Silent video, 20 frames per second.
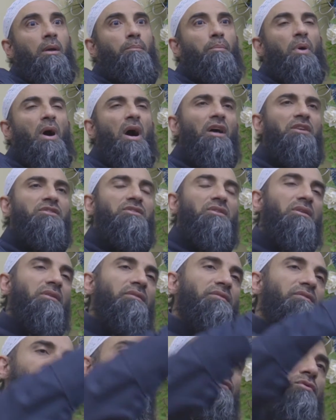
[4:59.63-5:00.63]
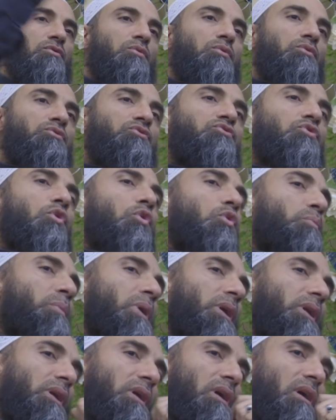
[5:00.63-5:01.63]
positive to so
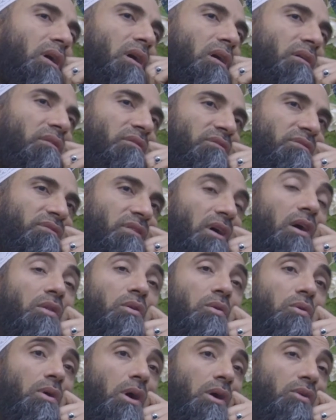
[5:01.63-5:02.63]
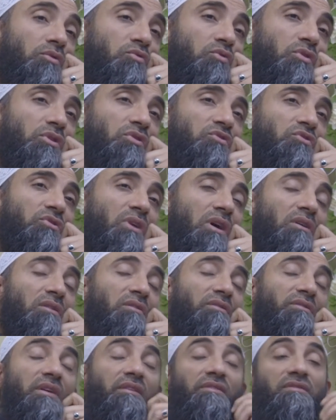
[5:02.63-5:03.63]
many of other hundreds
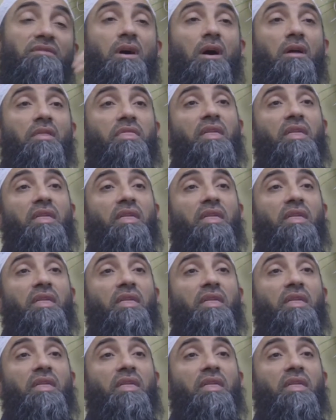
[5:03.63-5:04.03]
of, if not